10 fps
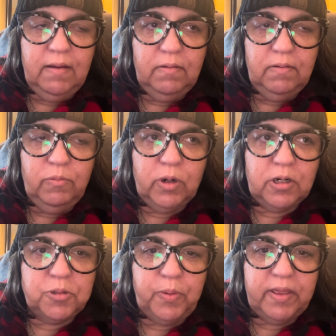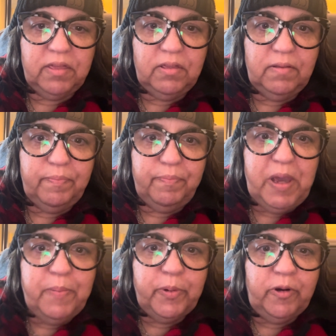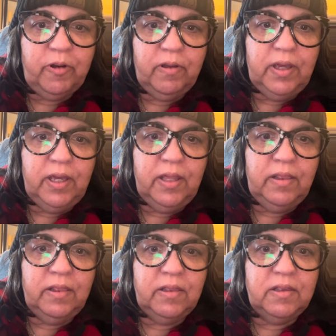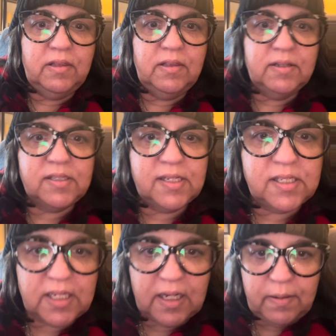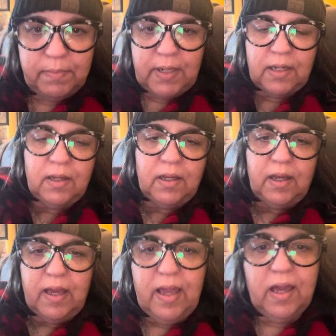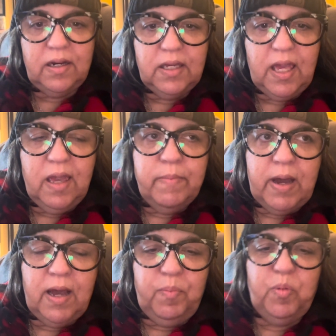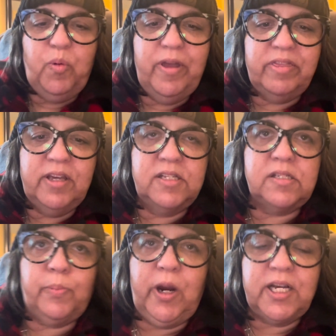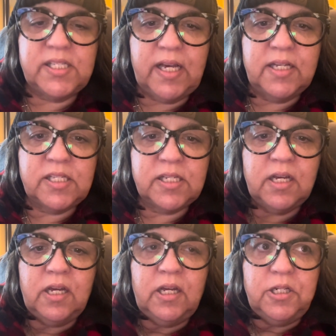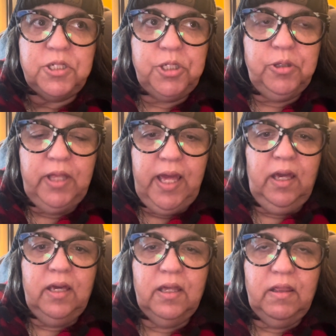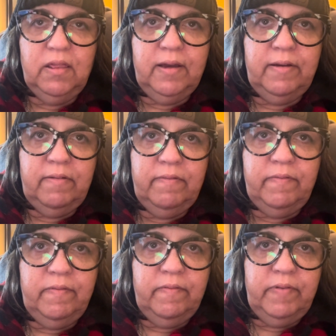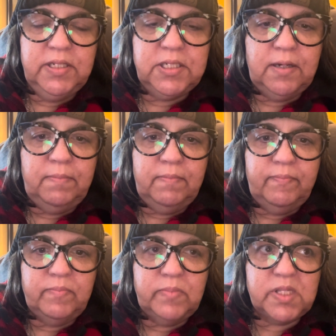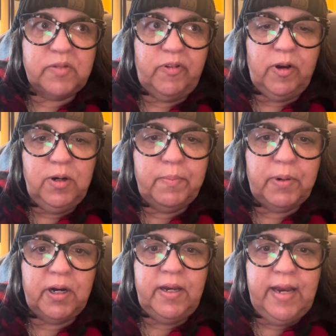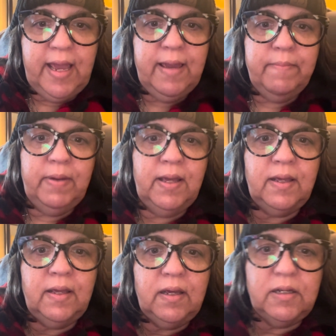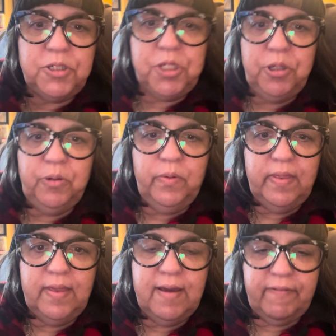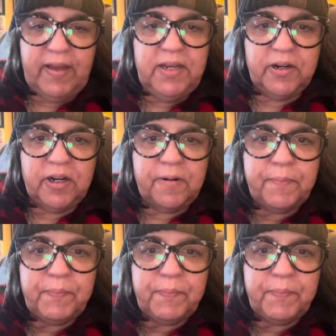worked with people in the system and came up with this process to link the victim's phone number and name to the offender